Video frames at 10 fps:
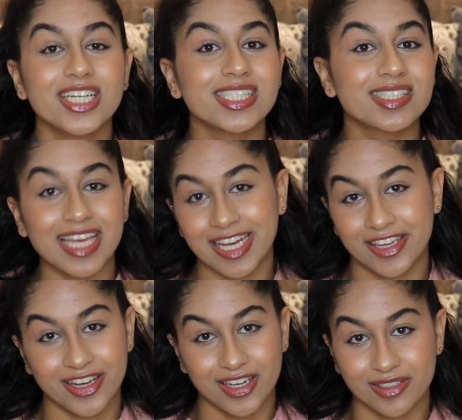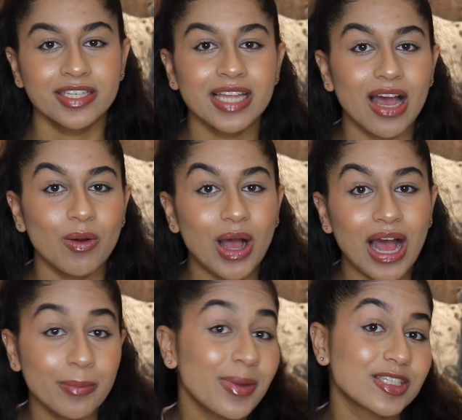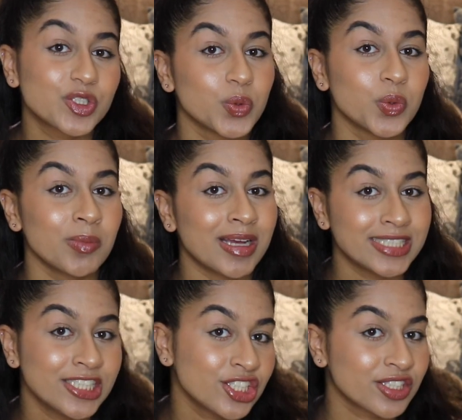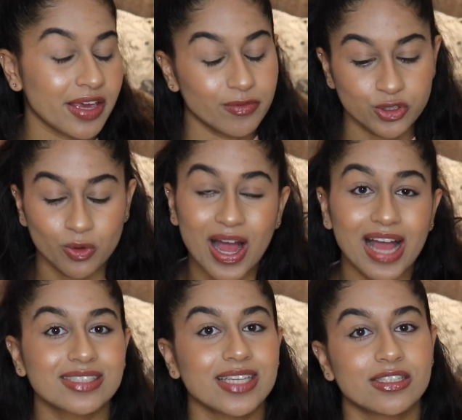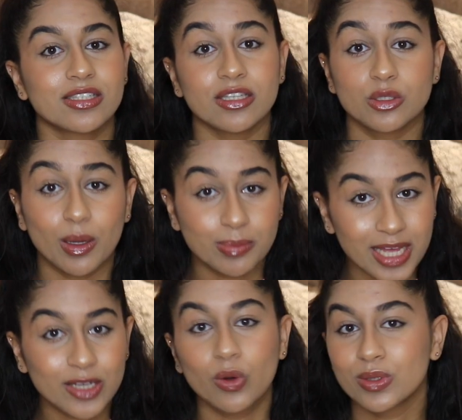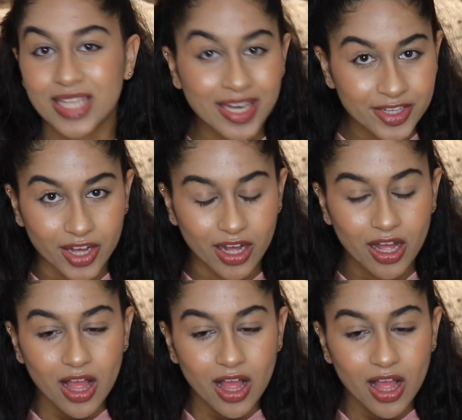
Seneca. Now, at my school, my teachers gave us all access to this website called Seneca,